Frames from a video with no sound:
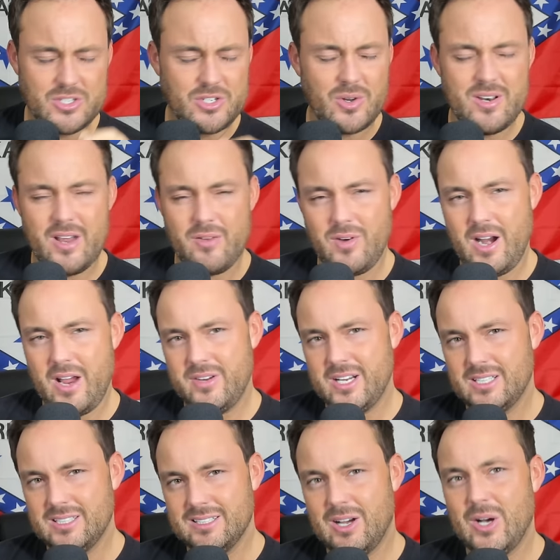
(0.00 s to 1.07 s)
never having
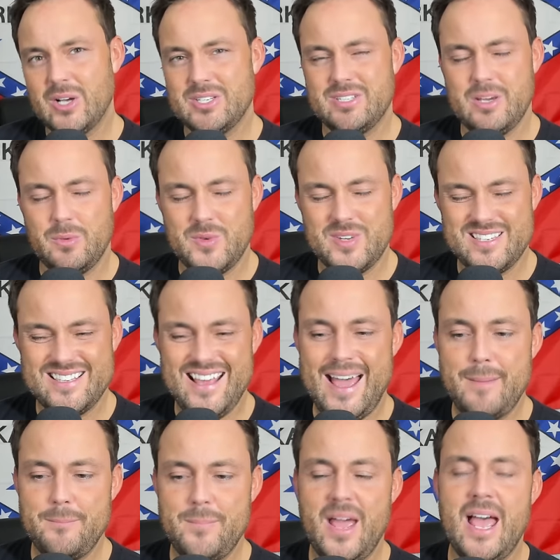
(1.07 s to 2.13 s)
a loss that was
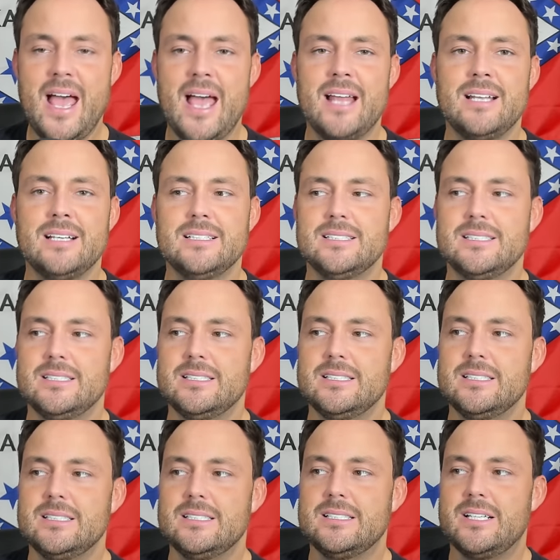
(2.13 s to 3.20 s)
that bad
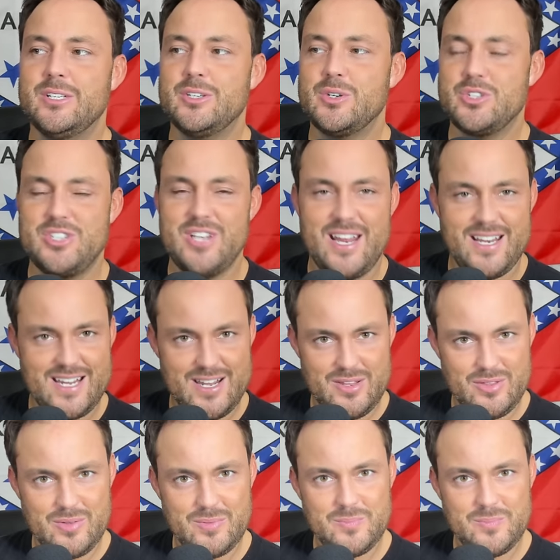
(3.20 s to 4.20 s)
under Stan Heath